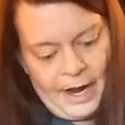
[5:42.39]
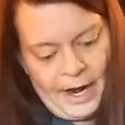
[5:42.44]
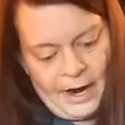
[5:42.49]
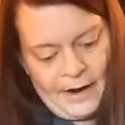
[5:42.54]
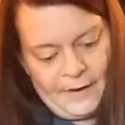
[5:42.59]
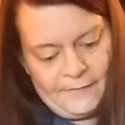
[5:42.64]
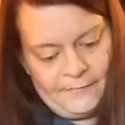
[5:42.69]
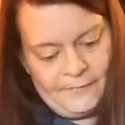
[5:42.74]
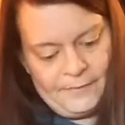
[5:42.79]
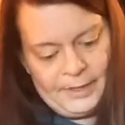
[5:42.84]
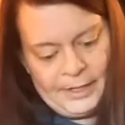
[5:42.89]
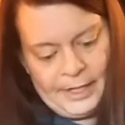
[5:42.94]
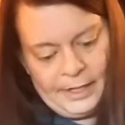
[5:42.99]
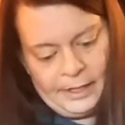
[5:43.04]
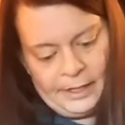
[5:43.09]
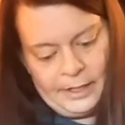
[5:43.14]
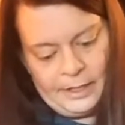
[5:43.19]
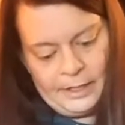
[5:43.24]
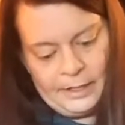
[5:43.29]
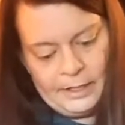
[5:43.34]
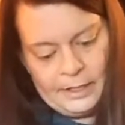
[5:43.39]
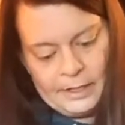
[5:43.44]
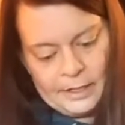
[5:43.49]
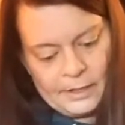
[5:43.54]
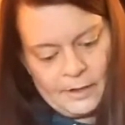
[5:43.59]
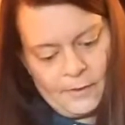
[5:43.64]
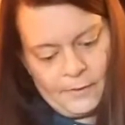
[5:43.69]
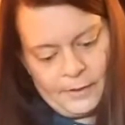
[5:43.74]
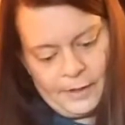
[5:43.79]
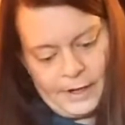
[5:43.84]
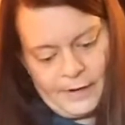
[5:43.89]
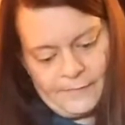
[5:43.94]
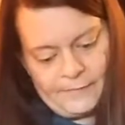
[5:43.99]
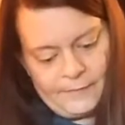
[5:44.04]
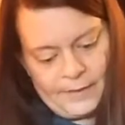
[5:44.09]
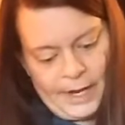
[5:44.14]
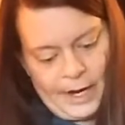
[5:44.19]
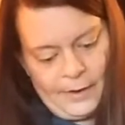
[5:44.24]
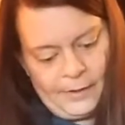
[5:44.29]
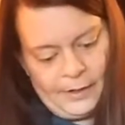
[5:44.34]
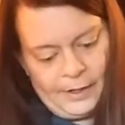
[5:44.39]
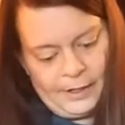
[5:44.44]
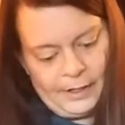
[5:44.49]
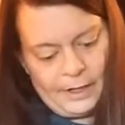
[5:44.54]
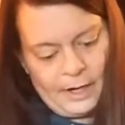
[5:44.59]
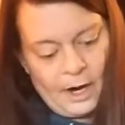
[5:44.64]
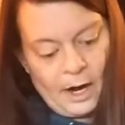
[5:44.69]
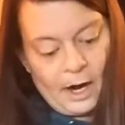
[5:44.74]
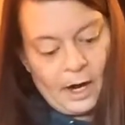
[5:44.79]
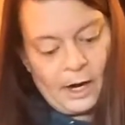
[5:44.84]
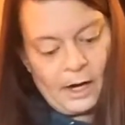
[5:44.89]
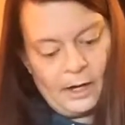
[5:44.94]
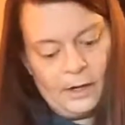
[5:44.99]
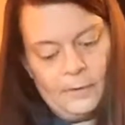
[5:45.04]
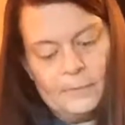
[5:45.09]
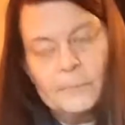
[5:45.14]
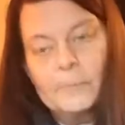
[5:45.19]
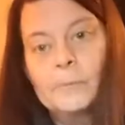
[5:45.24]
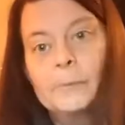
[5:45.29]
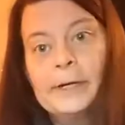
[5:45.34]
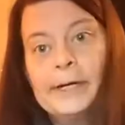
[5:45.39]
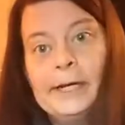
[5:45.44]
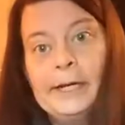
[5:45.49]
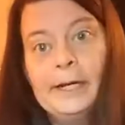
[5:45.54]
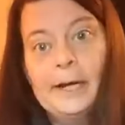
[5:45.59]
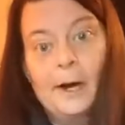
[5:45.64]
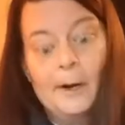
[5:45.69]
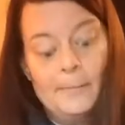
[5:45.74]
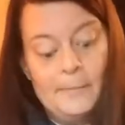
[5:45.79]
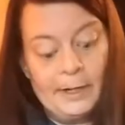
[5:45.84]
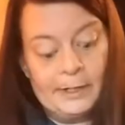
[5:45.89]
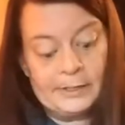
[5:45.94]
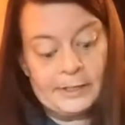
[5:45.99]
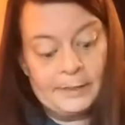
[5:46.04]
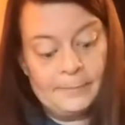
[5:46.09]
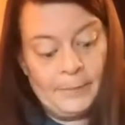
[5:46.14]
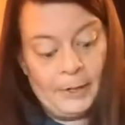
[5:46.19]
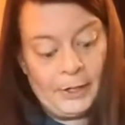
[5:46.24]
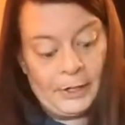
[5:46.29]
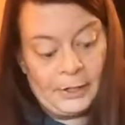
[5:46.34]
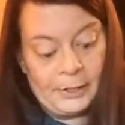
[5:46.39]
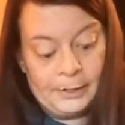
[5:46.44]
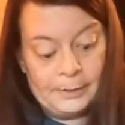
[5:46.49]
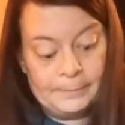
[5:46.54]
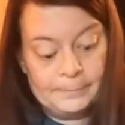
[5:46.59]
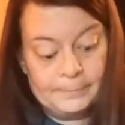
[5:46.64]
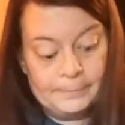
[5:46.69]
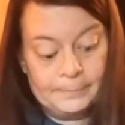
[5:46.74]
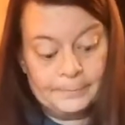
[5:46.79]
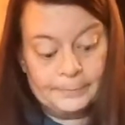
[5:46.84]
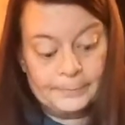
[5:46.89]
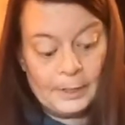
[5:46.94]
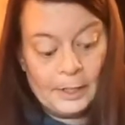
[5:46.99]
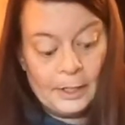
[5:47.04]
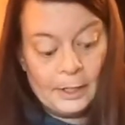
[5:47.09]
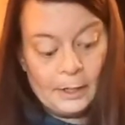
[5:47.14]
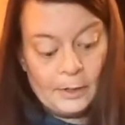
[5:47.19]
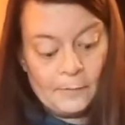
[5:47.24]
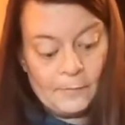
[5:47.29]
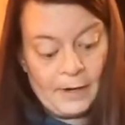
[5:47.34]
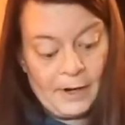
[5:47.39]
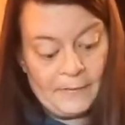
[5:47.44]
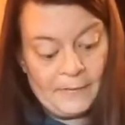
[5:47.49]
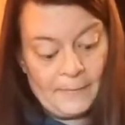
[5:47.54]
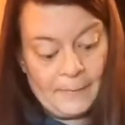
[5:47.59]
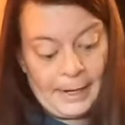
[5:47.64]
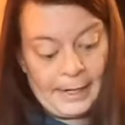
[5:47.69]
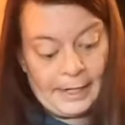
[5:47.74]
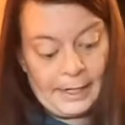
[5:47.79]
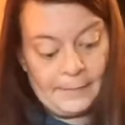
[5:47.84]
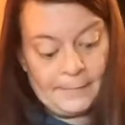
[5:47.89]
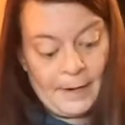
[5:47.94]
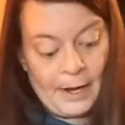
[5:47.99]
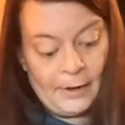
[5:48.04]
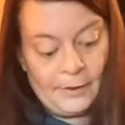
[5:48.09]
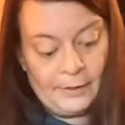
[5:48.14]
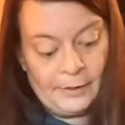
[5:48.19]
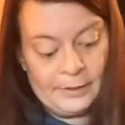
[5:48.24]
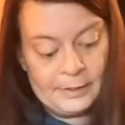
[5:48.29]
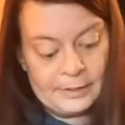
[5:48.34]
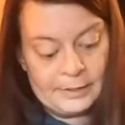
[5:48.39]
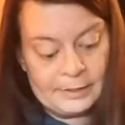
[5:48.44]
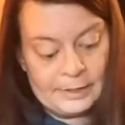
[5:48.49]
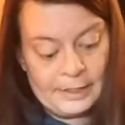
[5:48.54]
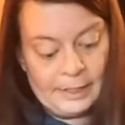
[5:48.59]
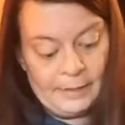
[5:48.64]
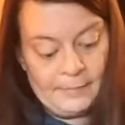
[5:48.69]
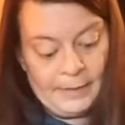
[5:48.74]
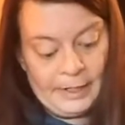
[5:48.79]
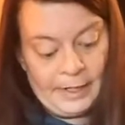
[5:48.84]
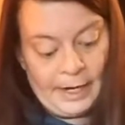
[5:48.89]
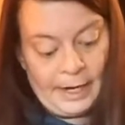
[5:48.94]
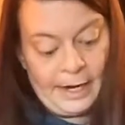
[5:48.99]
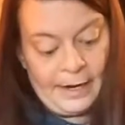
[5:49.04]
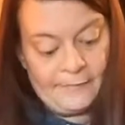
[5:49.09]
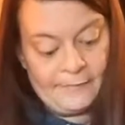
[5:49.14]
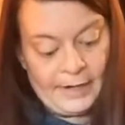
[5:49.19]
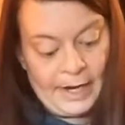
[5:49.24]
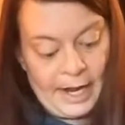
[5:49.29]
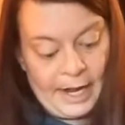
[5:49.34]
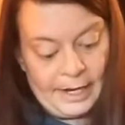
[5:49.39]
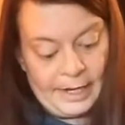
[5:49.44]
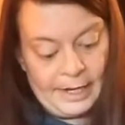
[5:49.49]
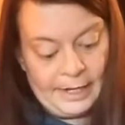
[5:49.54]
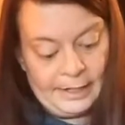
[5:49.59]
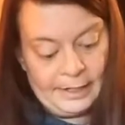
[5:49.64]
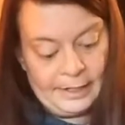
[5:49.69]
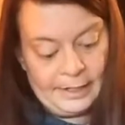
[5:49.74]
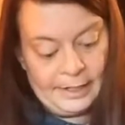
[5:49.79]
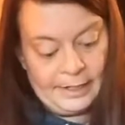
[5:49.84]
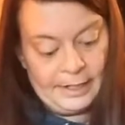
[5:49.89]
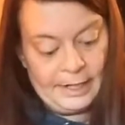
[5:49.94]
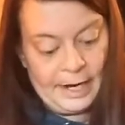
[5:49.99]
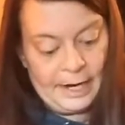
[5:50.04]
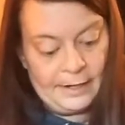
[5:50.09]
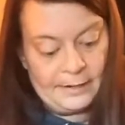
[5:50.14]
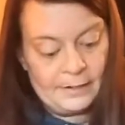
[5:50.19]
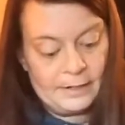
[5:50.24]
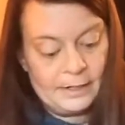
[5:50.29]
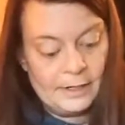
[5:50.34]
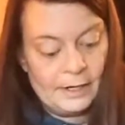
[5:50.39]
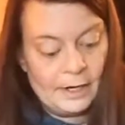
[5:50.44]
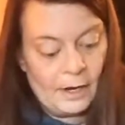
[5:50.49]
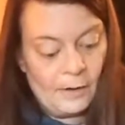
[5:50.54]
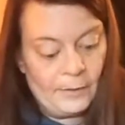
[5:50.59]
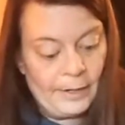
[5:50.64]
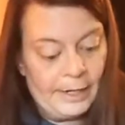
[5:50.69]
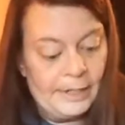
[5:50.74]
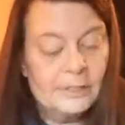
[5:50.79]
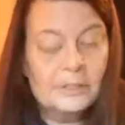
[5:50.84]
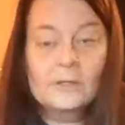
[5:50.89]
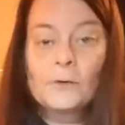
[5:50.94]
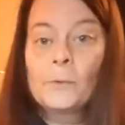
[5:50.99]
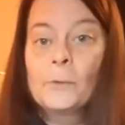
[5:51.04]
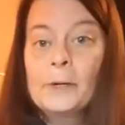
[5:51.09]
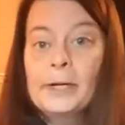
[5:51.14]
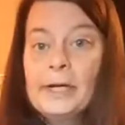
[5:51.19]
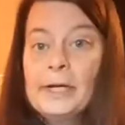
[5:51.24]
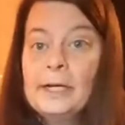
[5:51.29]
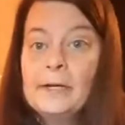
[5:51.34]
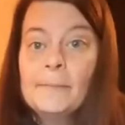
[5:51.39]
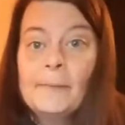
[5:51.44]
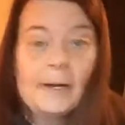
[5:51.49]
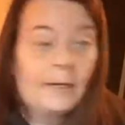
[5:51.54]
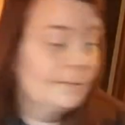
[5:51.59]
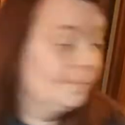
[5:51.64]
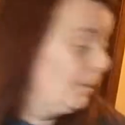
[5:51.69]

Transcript: have vanilla, coconut flour. Oh, we need our melted butter. We have our baking powder, cinnamon. I have not added in yet. Okay, so we need to melt